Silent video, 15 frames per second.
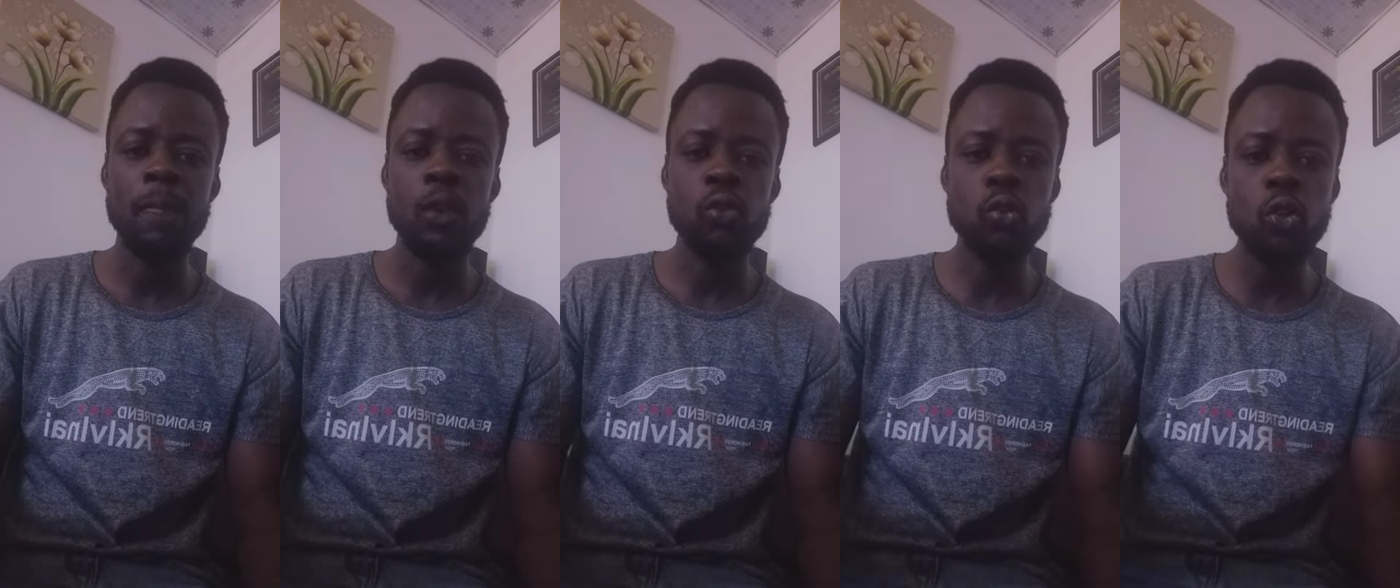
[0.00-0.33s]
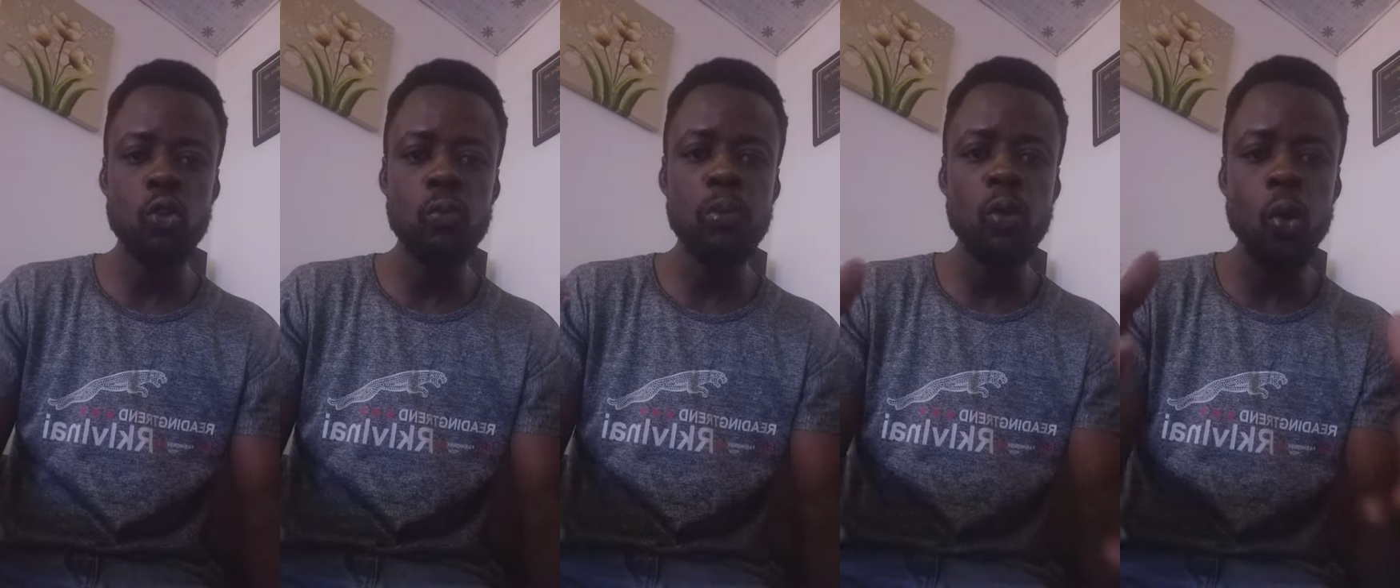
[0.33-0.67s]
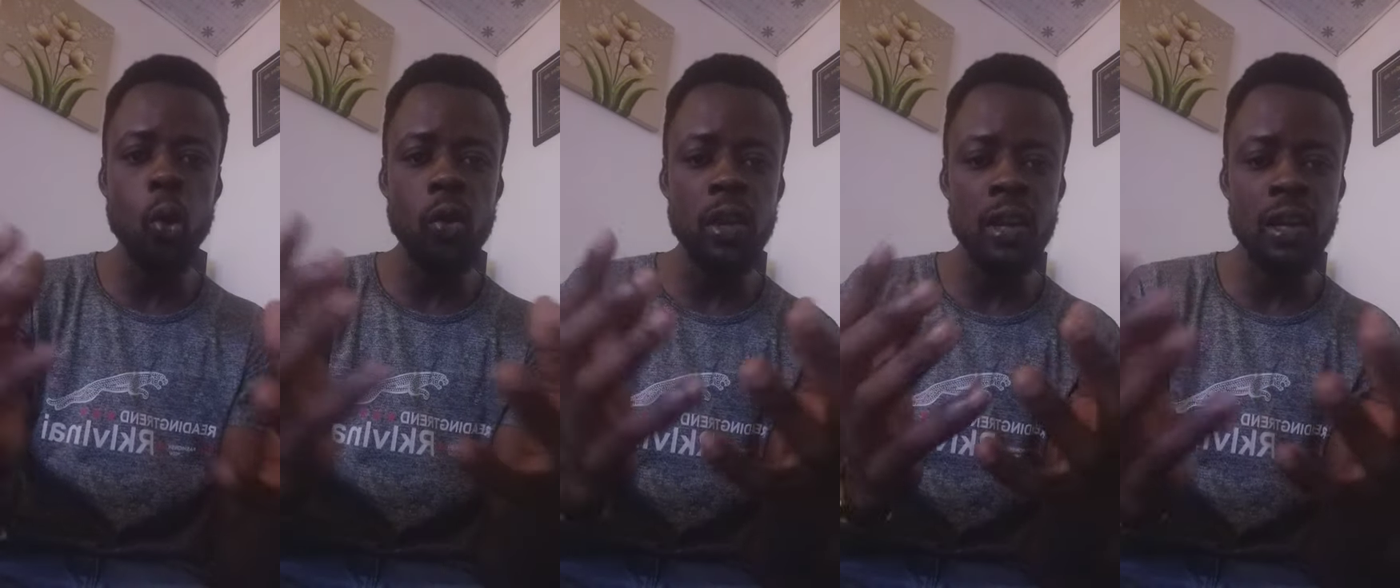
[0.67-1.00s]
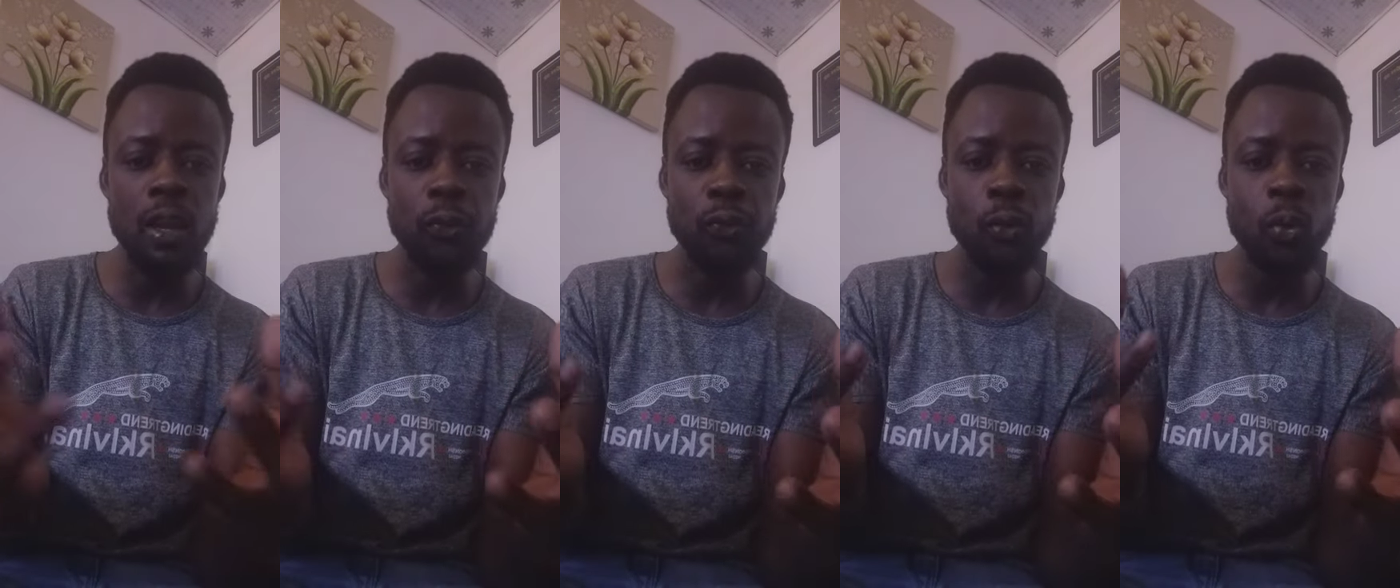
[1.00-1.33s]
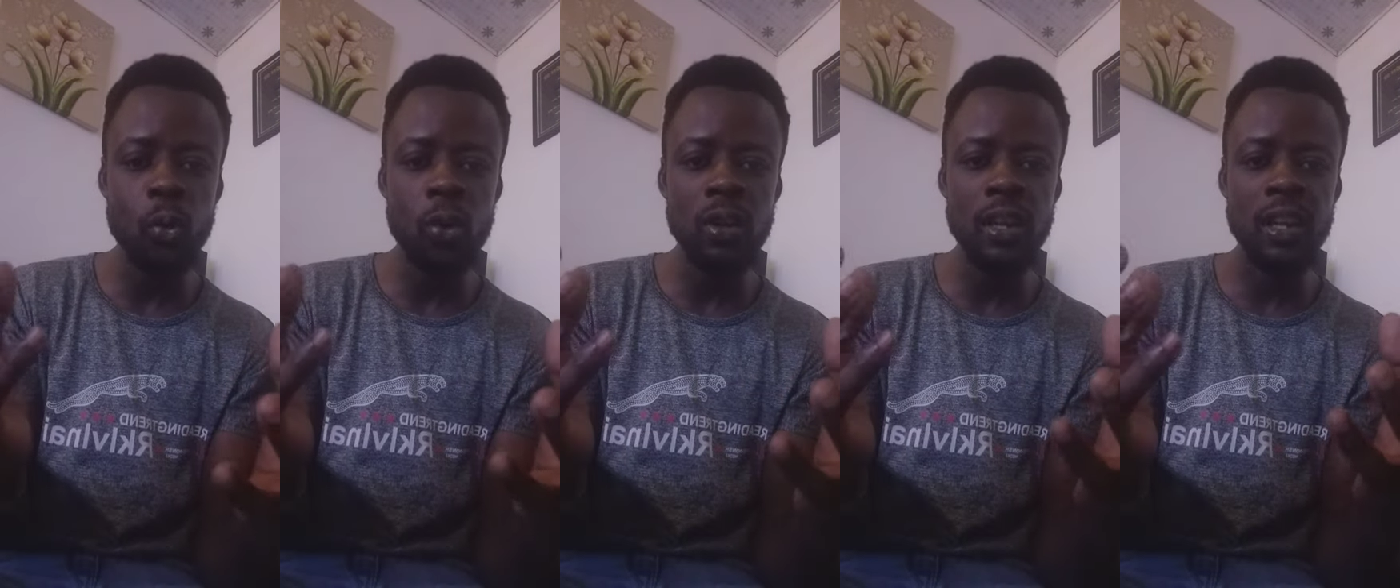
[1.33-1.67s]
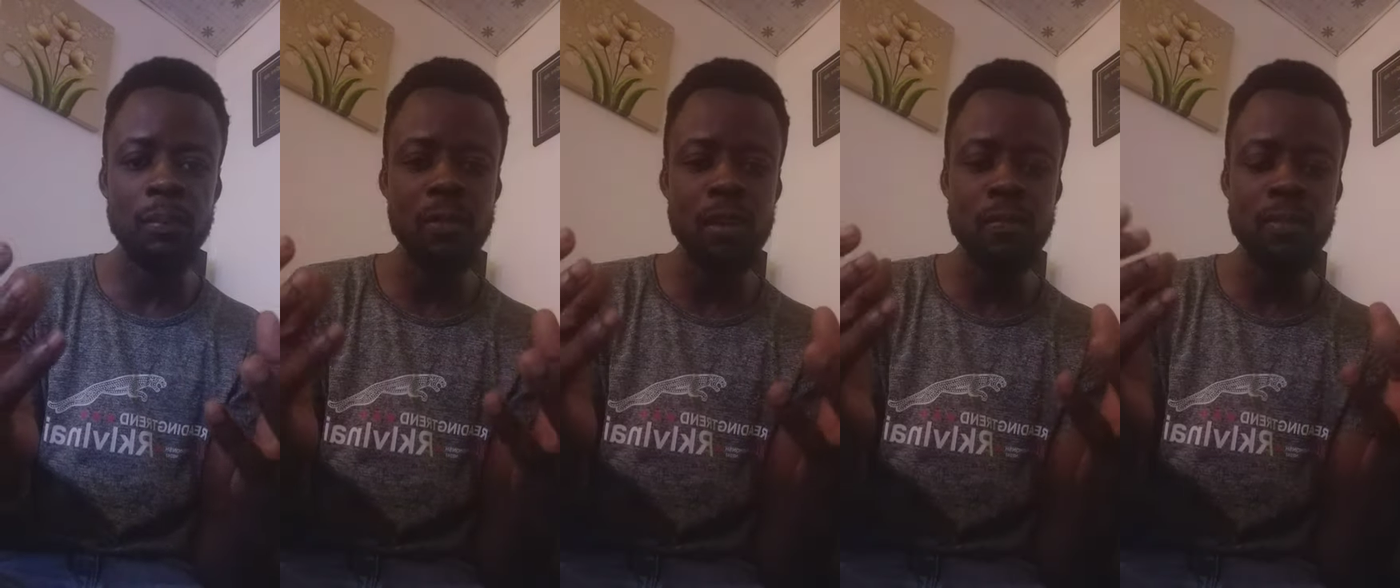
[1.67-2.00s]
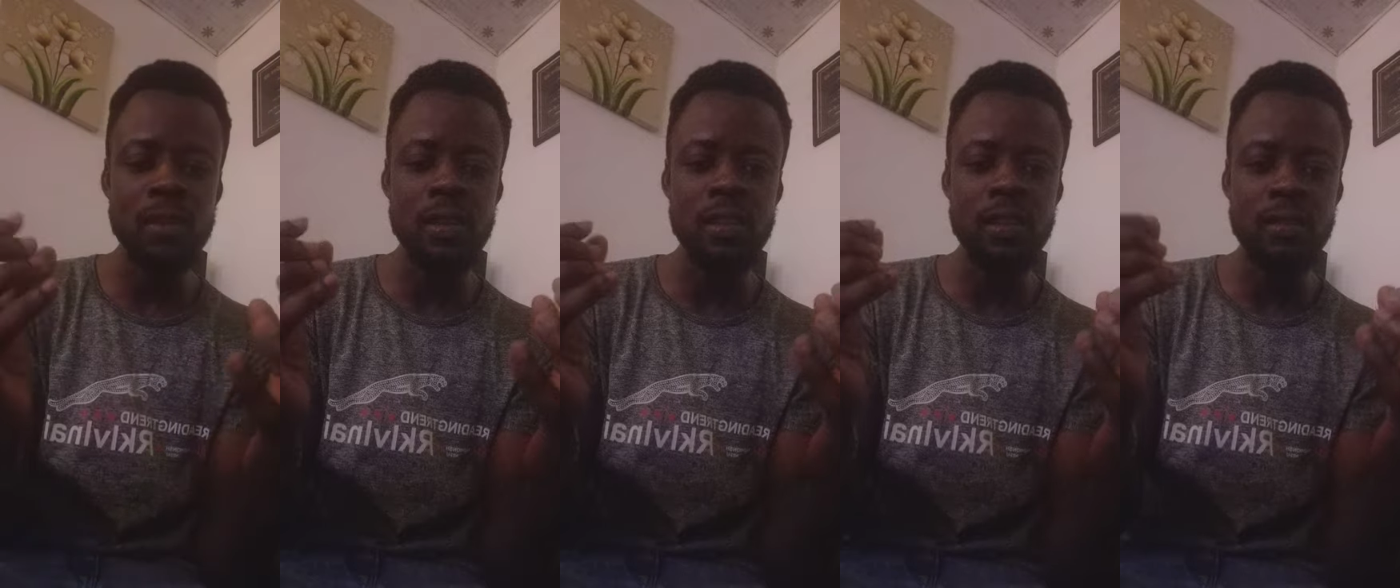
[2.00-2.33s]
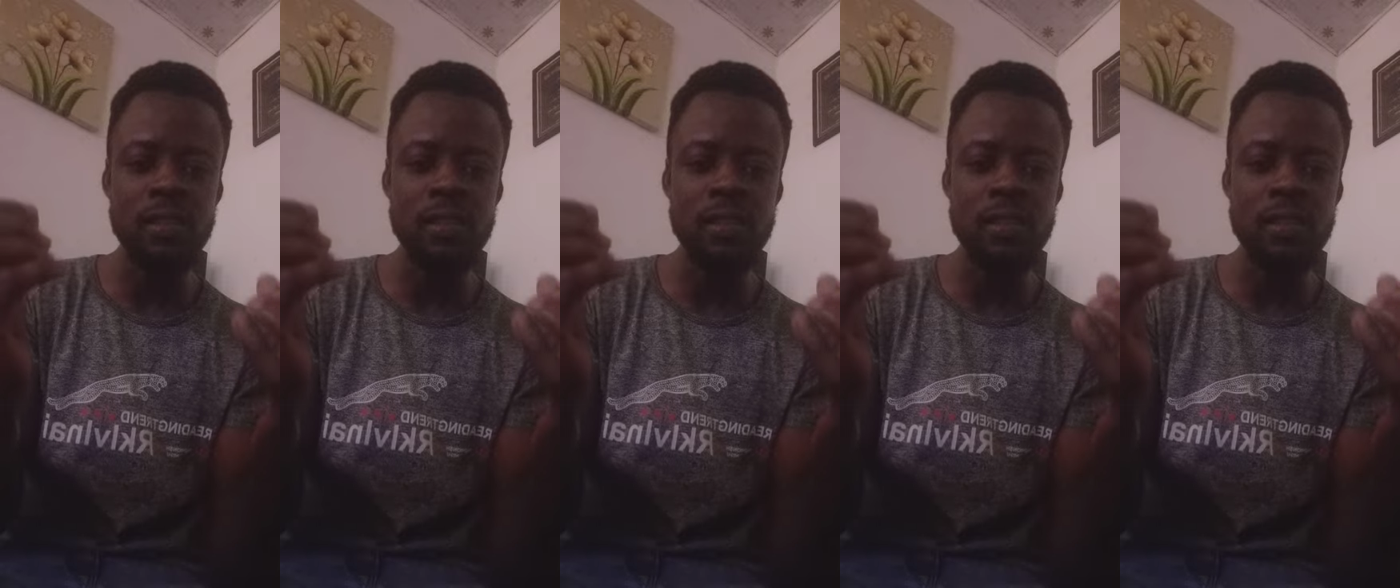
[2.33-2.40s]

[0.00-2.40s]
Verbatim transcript: So you'll be holding the phone and maybe